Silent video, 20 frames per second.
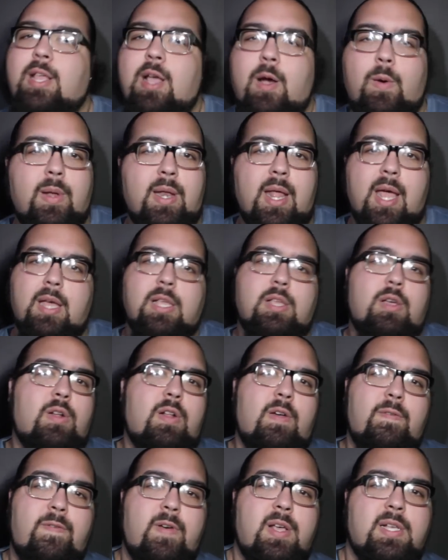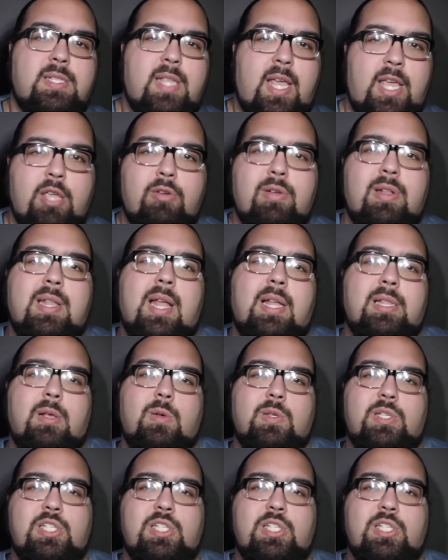going out, going on our first date. You're in Nando.